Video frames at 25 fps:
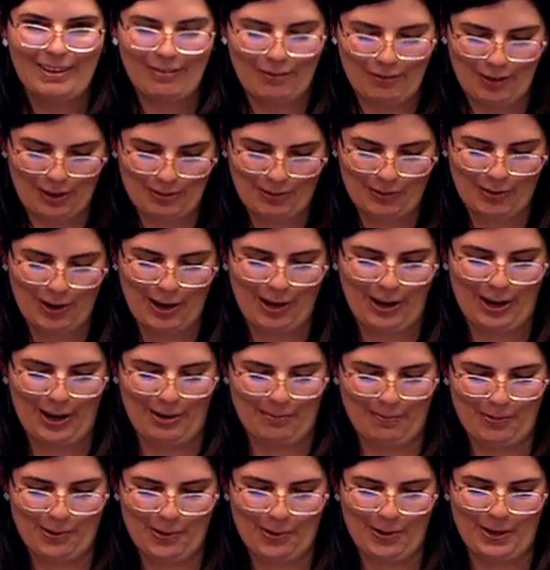It's very
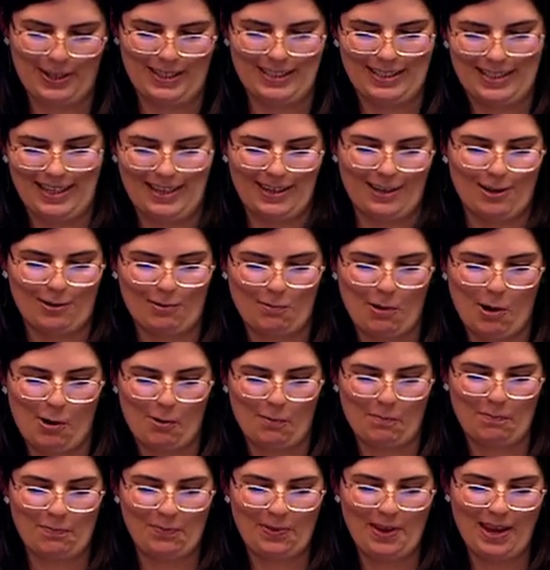important, Senator
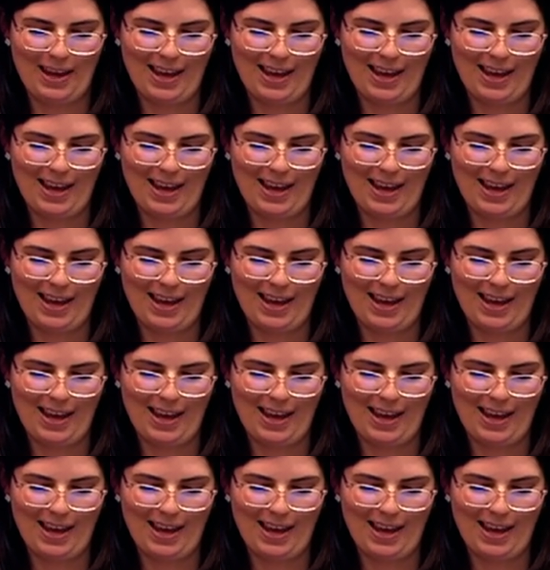Wong.